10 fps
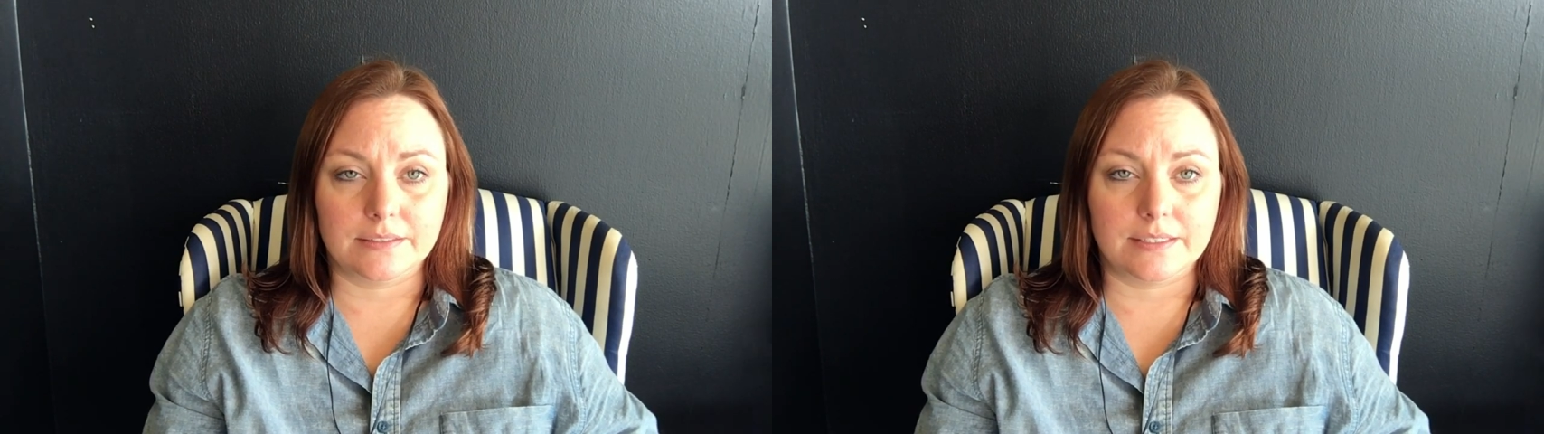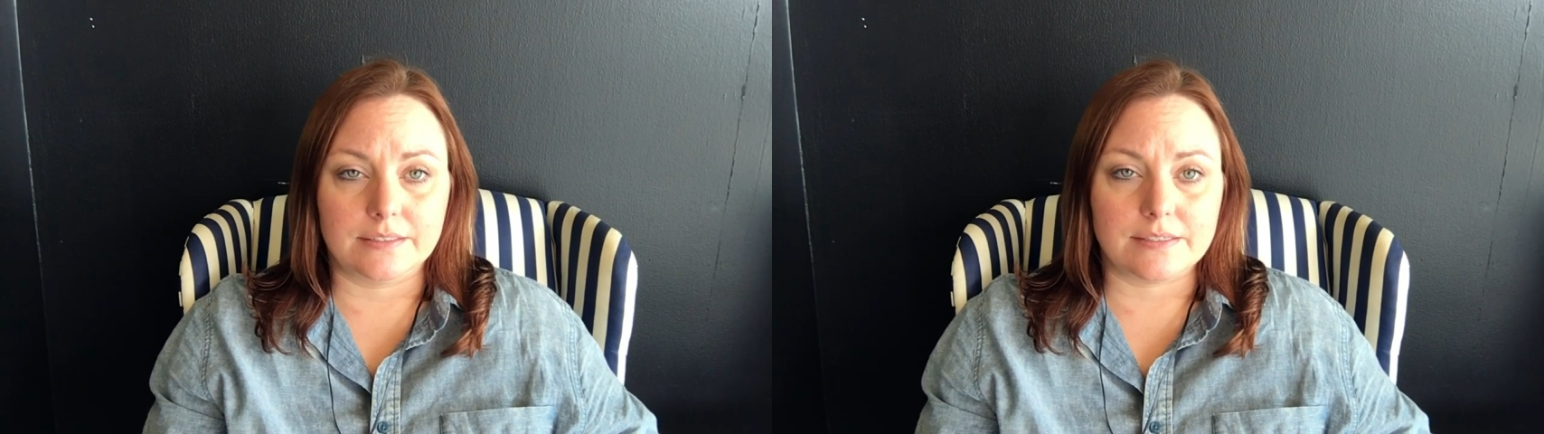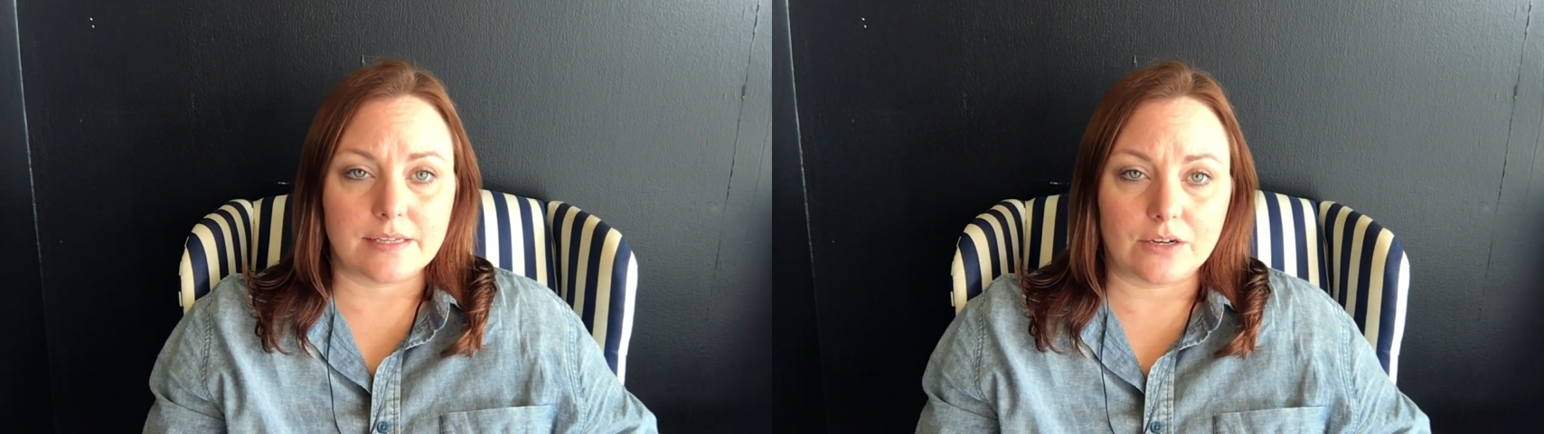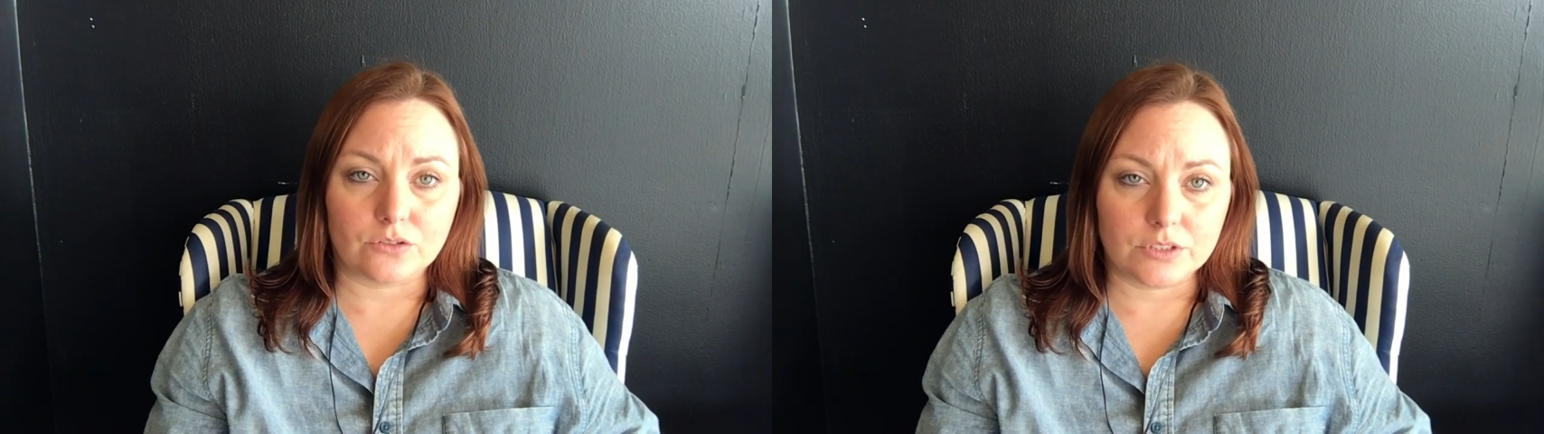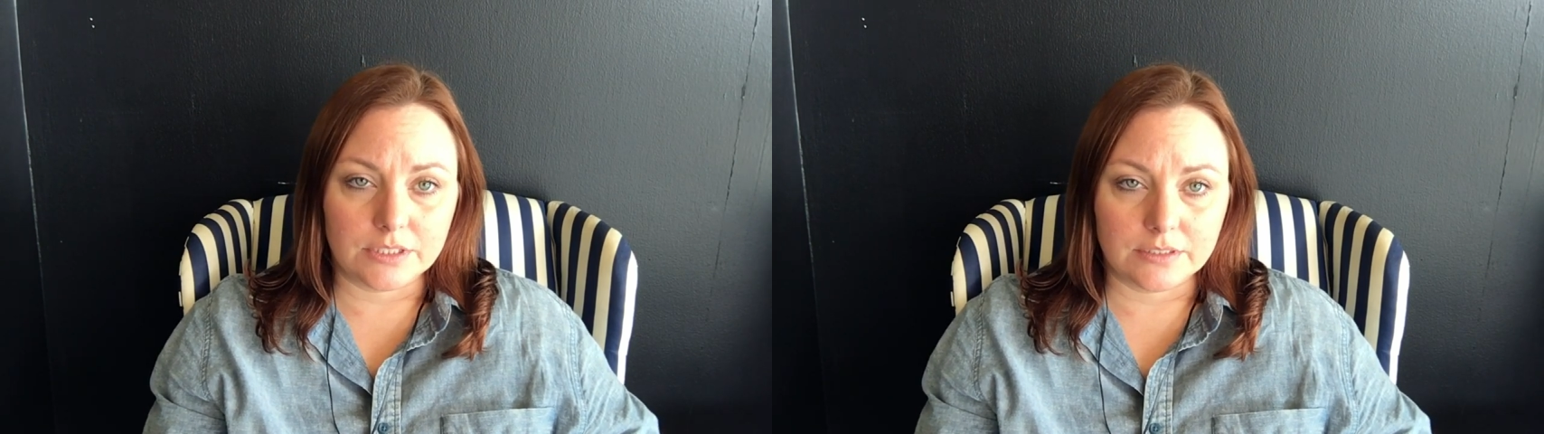and
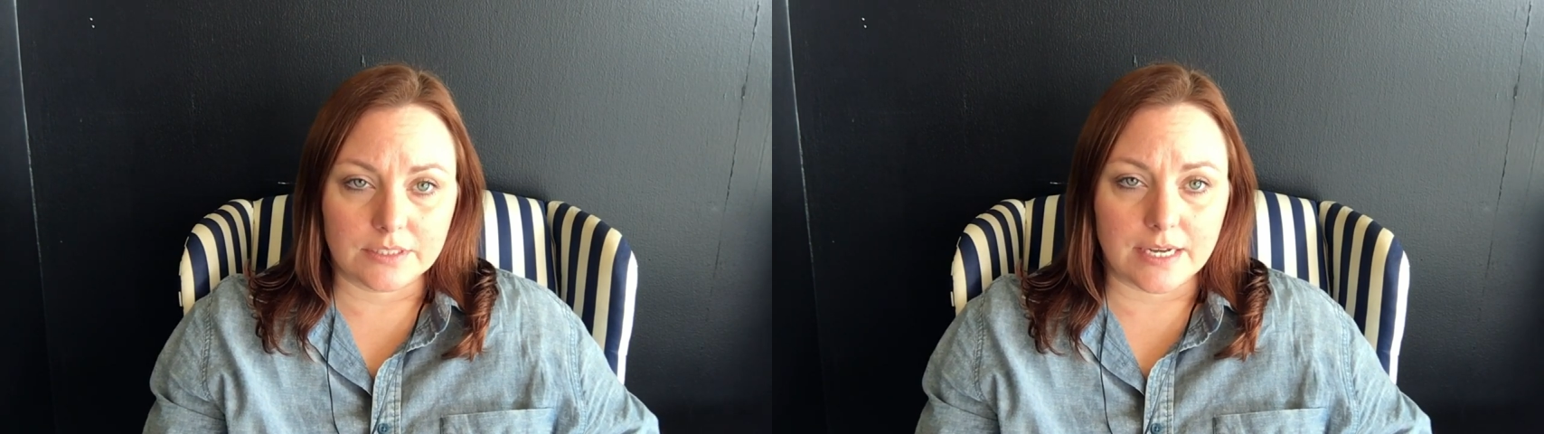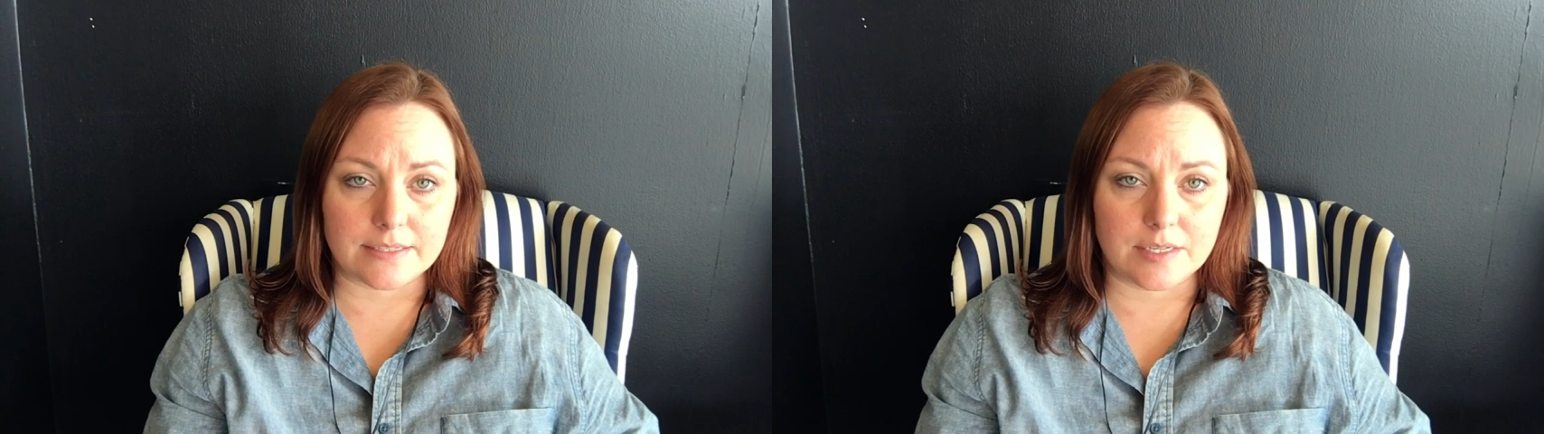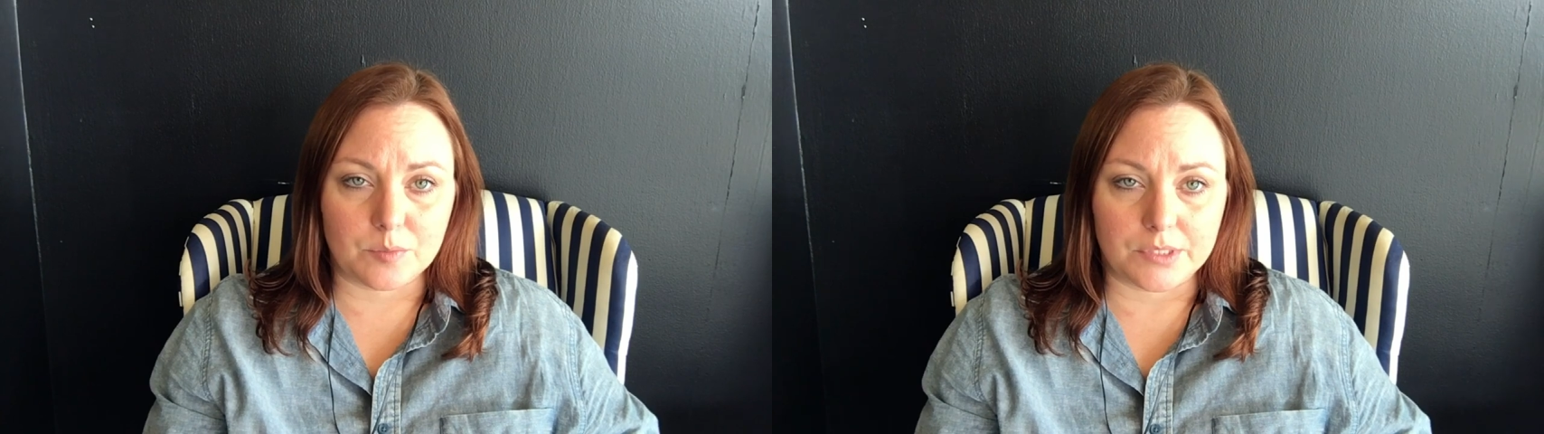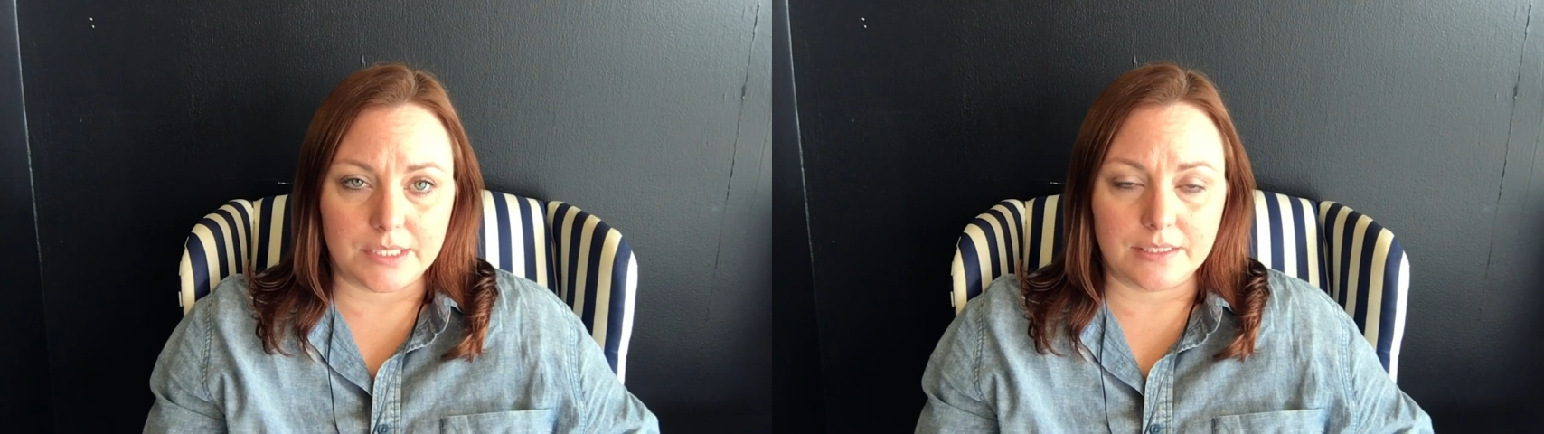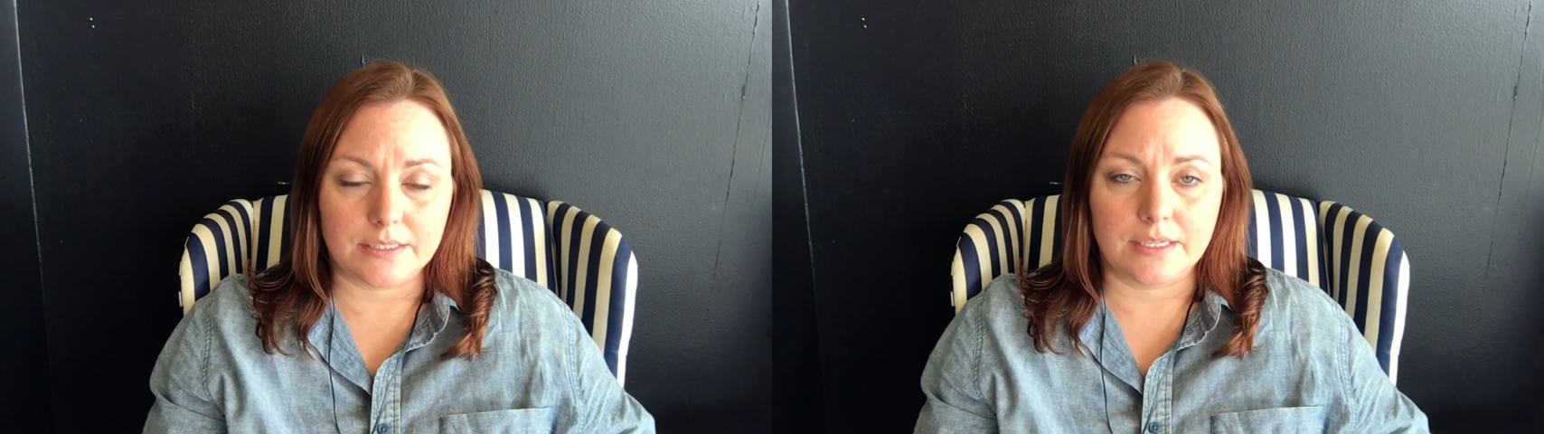settled, as he put
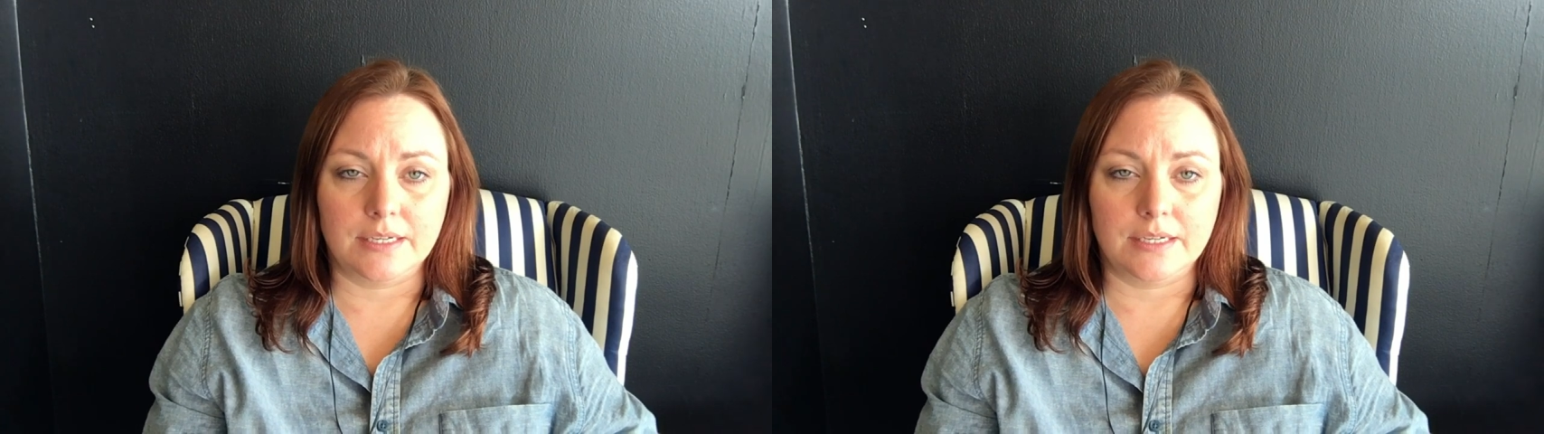it,